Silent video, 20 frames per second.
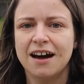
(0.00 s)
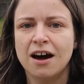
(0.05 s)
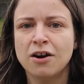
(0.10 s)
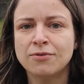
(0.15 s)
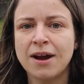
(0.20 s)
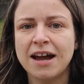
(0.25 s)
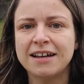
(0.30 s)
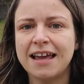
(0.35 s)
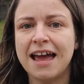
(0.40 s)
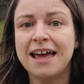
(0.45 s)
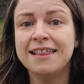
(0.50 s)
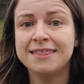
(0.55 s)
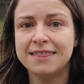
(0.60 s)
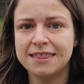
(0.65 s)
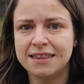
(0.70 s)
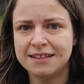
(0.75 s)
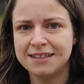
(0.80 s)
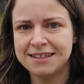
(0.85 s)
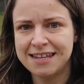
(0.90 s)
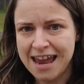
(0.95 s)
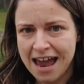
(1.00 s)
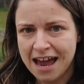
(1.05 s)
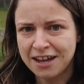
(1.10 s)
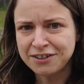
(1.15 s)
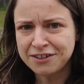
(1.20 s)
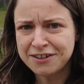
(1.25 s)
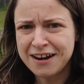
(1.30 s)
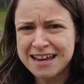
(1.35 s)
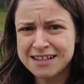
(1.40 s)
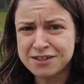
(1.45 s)
Alright, and the
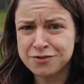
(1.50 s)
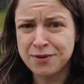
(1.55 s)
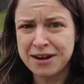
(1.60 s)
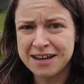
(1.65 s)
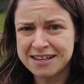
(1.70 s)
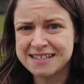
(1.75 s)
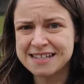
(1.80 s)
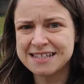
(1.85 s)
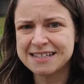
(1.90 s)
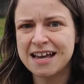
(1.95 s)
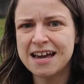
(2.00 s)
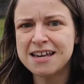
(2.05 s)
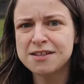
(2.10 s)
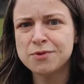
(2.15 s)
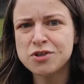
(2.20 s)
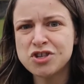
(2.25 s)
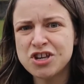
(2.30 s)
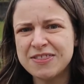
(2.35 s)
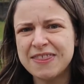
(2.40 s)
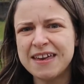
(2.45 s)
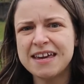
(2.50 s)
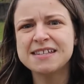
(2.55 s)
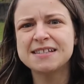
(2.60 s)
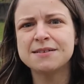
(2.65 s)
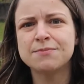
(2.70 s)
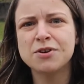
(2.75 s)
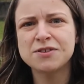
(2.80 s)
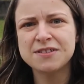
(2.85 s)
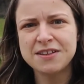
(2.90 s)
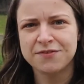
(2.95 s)
other extra exercise, which I think is
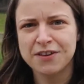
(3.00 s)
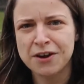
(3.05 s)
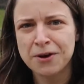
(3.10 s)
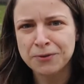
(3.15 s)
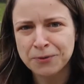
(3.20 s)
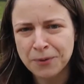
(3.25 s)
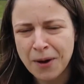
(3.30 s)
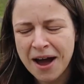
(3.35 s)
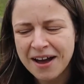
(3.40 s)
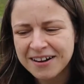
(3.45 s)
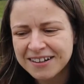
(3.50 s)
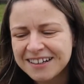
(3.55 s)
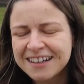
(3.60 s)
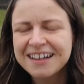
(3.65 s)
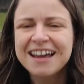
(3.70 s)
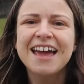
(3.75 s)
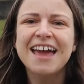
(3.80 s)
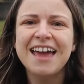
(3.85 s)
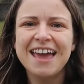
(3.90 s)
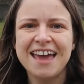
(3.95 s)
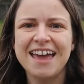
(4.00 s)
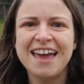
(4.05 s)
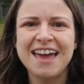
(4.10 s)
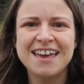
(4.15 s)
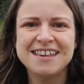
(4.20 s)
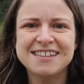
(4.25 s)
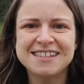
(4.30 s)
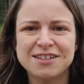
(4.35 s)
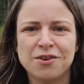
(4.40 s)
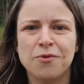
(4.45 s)
the most difficult one,
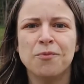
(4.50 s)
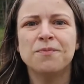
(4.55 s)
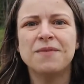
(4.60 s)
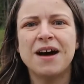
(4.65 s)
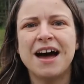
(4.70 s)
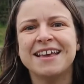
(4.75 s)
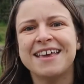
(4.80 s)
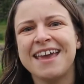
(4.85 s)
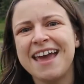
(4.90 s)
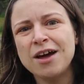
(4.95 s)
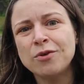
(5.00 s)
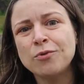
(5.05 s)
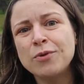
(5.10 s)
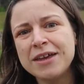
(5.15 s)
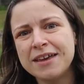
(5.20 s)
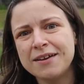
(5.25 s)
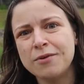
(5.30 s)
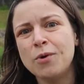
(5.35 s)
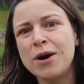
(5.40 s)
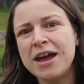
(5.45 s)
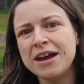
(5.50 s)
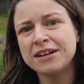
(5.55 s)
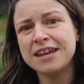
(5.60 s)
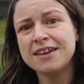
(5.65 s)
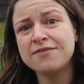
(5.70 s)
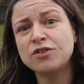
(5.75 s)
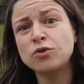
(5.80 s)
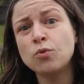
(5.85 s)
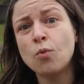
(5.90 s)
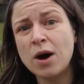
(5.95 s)
is, again, we are
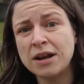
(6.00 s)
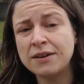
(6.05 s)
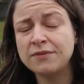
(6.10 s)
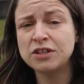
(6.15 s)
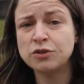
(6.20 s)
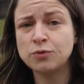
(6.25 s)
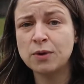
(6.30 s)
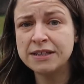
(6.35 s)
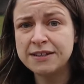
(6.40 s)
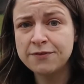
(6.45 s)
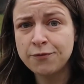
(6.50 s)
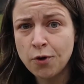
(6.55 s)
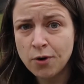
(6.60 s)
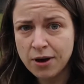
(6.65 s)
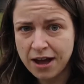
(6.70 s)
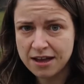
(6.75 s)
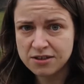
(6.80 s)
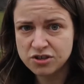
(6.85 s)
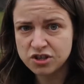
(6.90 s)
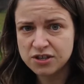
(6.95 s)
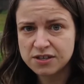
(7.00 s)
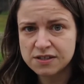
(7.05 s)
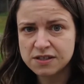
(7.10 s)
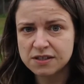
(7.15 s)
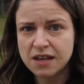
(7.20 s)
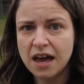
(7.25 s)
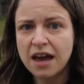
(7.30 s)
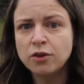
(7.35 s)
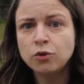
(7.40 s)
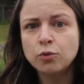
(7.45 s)
given one of the 24 kanjis,
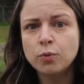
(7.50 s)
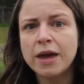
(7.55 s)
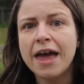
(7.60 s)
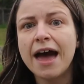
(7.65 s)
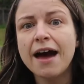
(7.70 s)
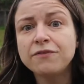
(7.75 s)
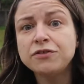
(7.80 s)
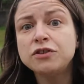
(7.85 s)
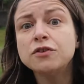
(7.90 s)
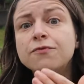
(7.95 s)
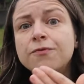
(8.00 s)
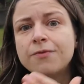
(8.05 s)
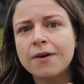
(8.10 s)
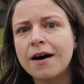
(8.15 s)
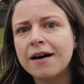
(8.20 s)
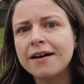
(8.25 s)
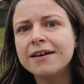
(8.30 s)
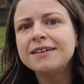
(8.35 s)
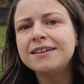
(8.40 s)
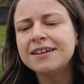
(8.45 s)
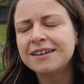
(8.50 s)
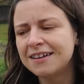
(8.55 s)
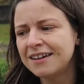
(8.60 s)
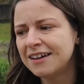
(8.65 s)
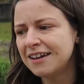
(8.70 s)
and we have to find